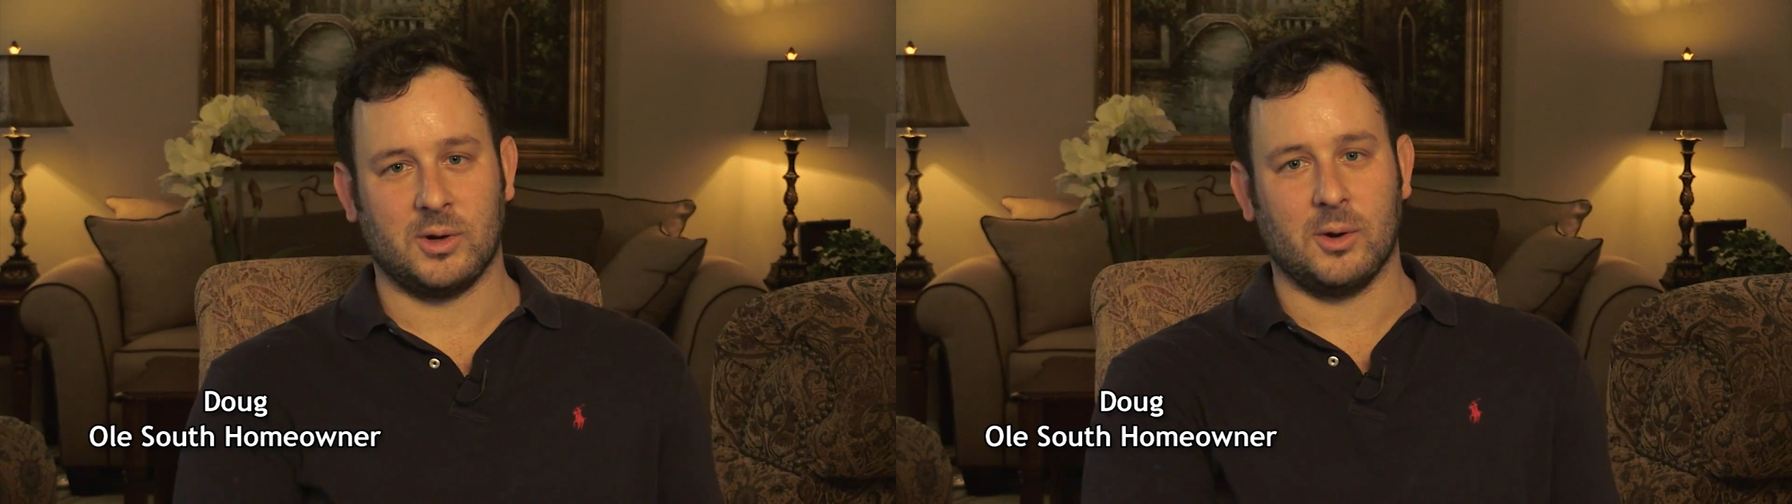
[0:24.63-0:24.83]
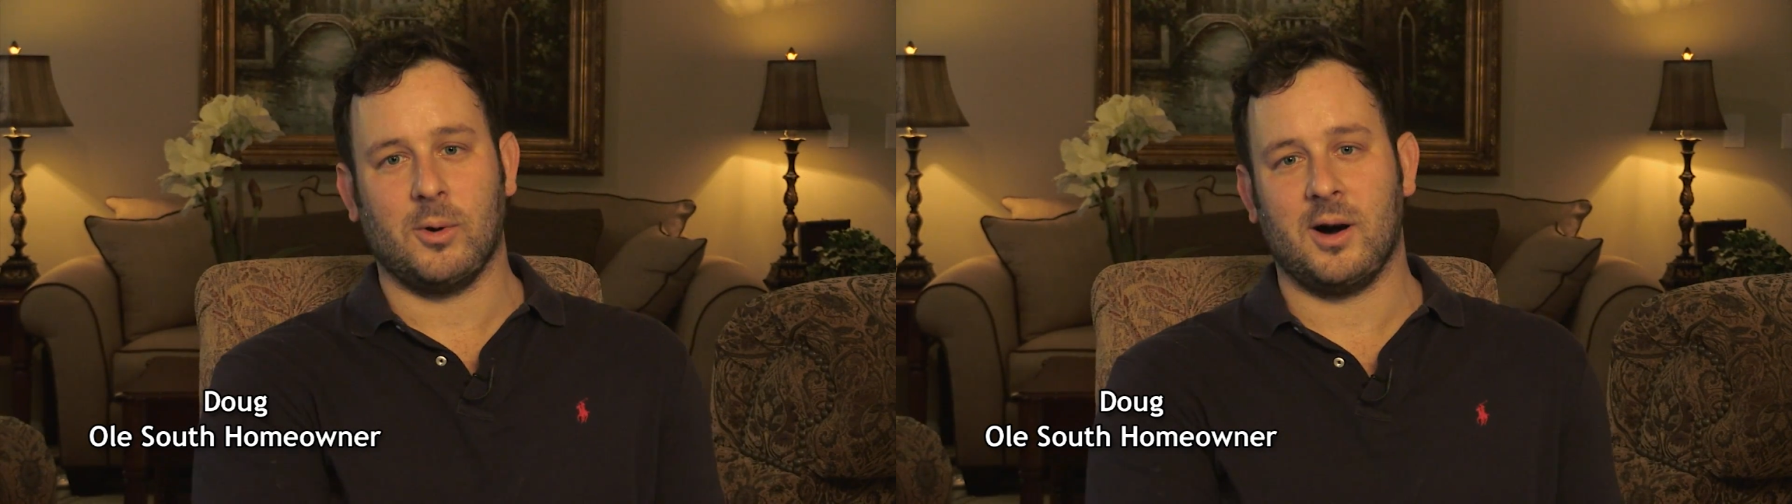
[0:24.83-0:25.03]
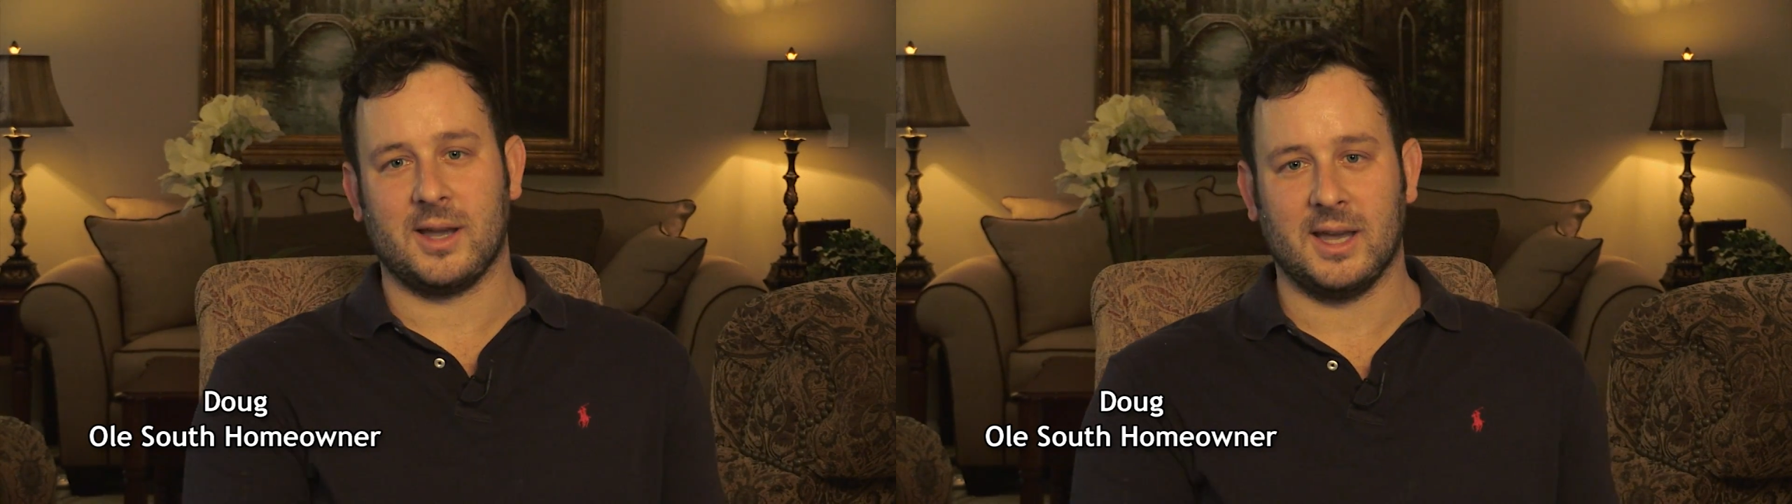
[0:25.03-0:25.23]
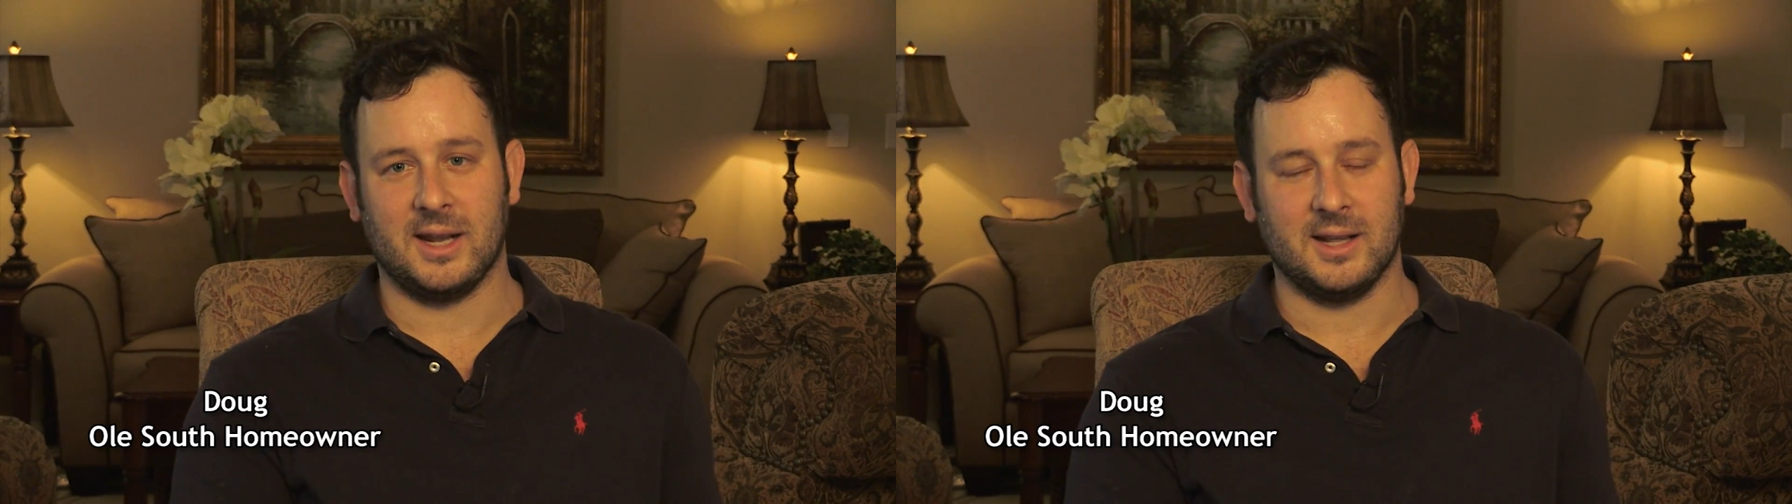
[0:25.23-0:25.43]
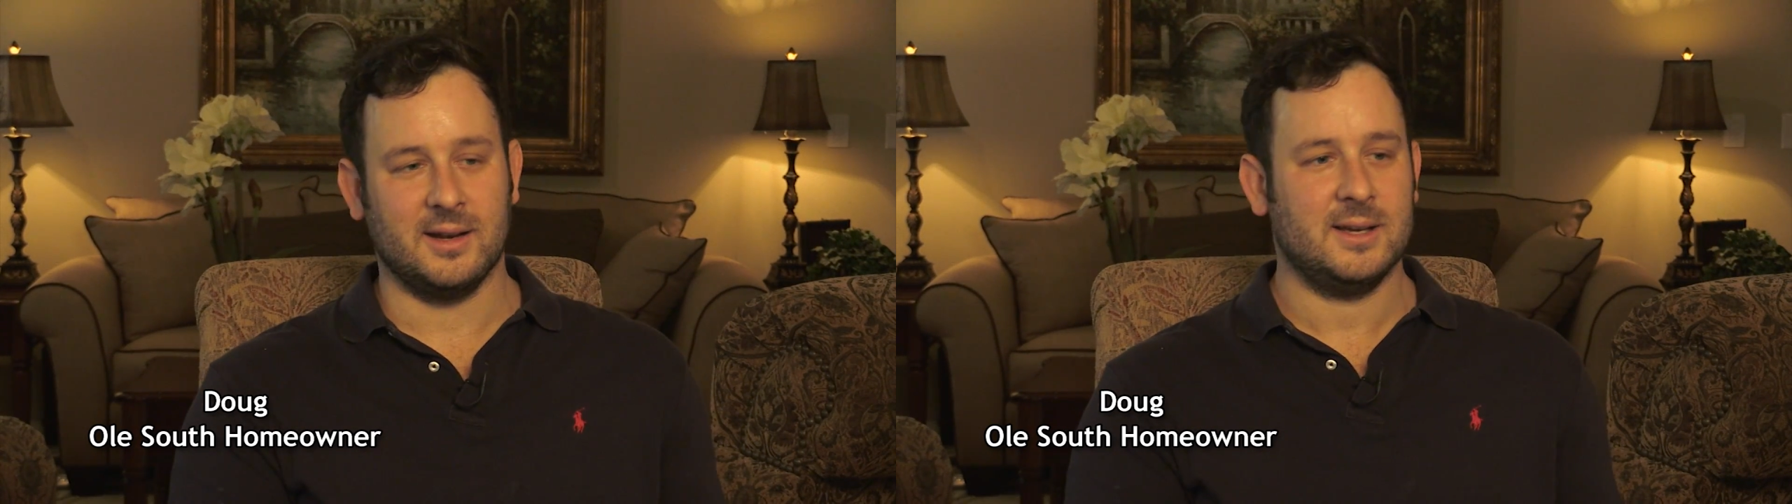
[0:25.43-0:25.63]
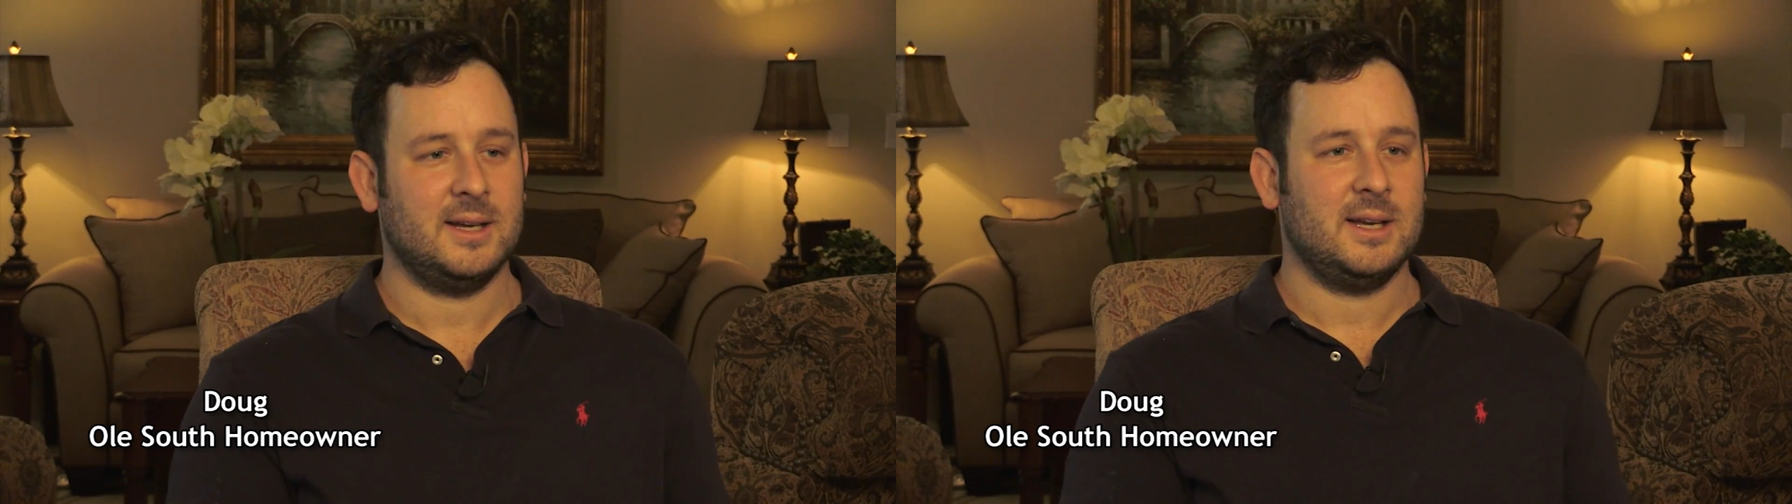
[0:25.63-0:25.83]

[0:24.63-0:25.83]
where you walk in and